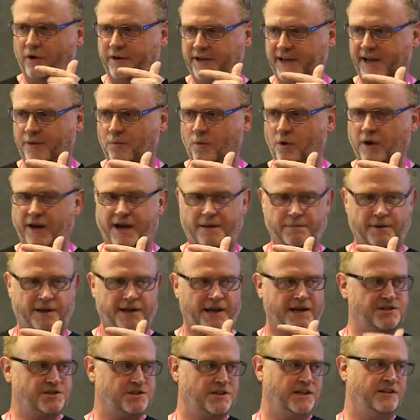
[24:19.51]
get one
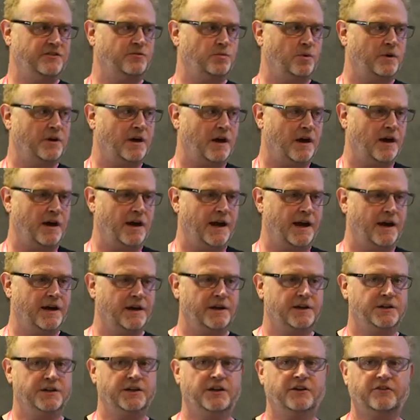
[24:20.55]
application into one hire,
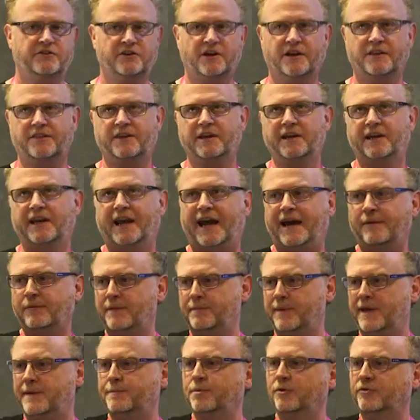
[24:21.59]
you can start thinking, how many
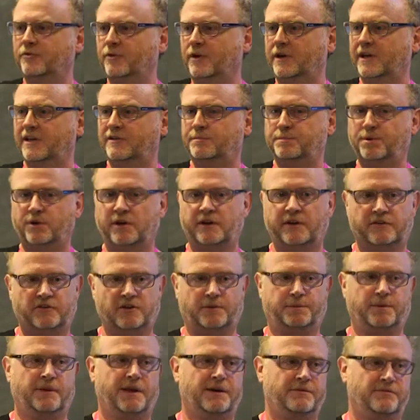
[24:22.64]
people do I need to put in the
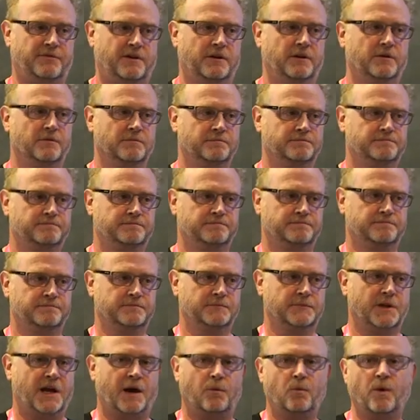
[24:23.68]
top of that funnel?
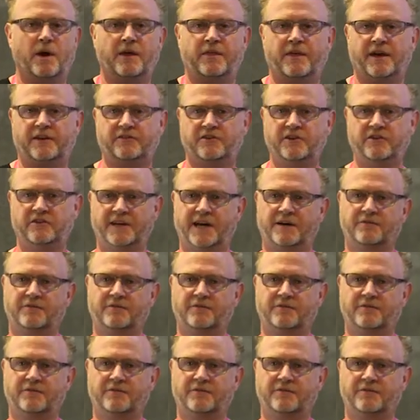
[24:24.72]
And whether that's using